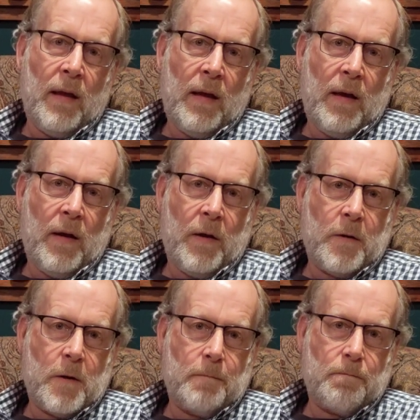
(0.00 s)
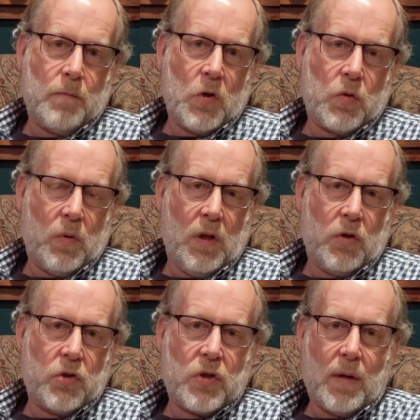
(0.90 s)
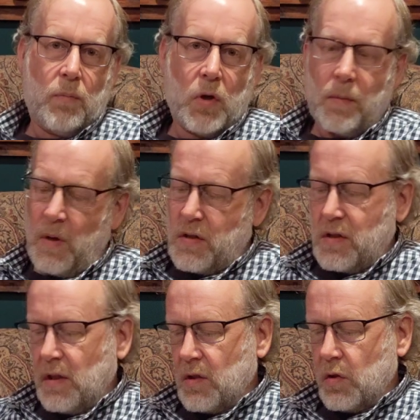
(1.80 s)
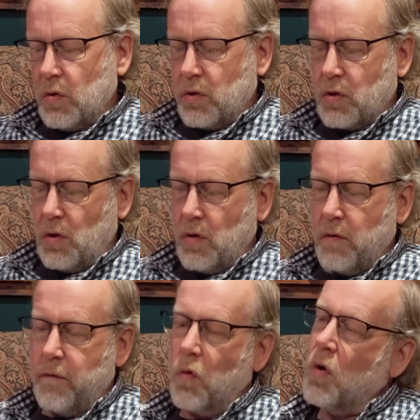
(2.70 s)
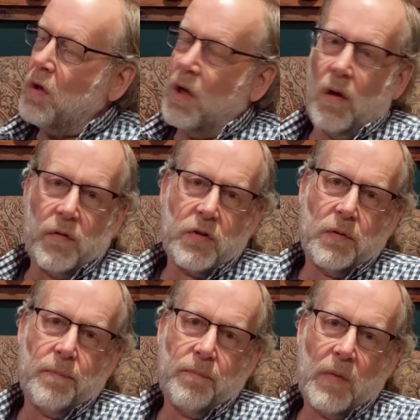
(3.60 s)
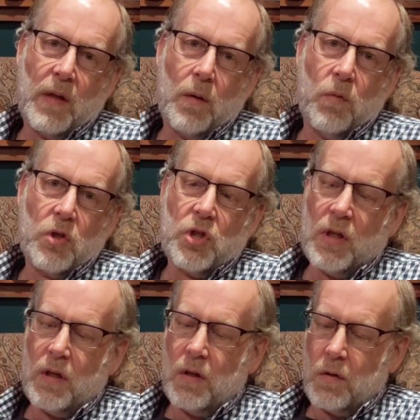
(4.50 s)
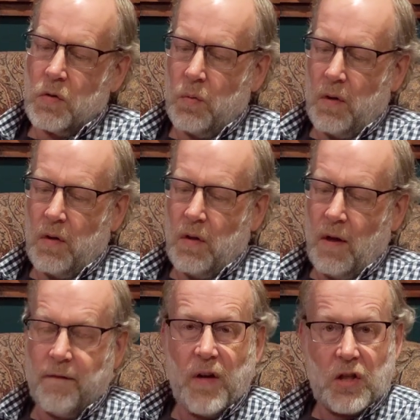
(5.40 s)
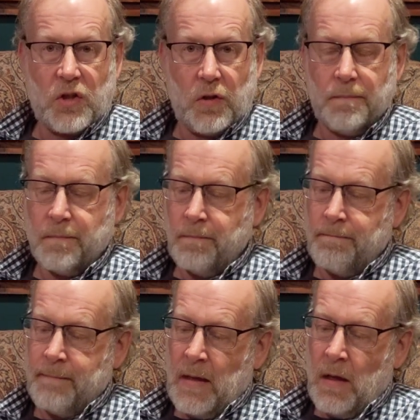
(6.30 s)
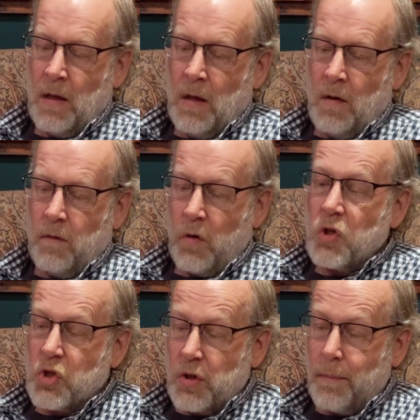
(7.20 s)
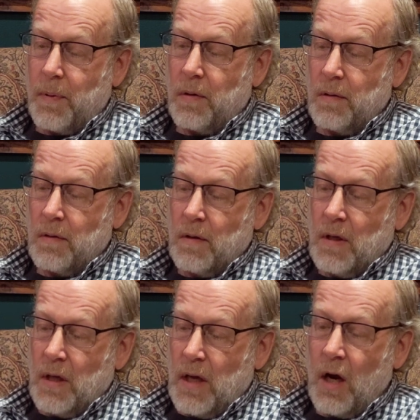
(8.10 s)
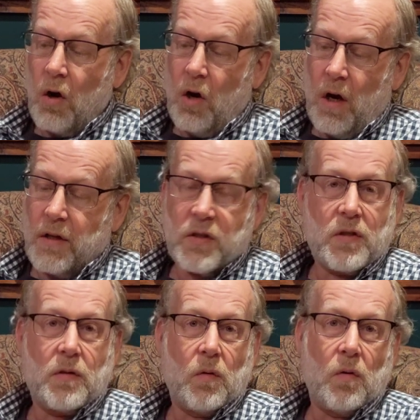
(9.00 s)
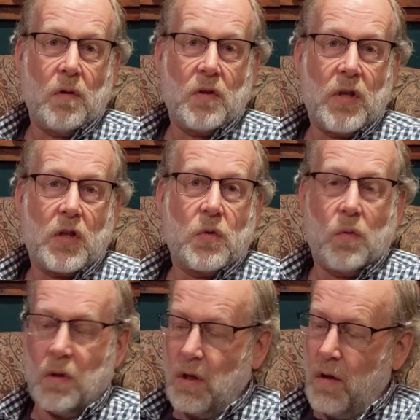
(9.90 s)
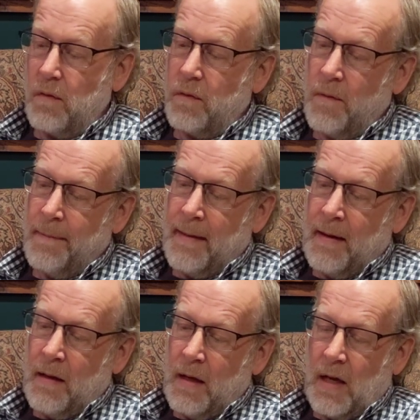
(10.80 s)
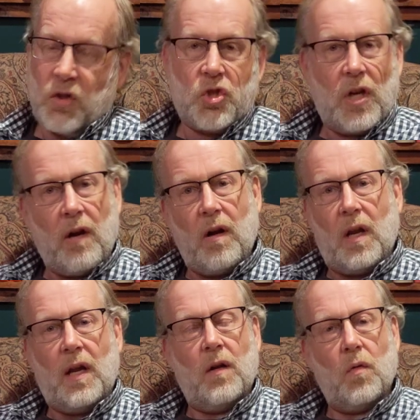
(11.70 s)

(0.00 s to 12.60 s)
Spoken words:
And there's a really interesting book by C.S. Lewis called The Four Loves, in which he deals with affection, friendship, eros, or sexual love, and charity,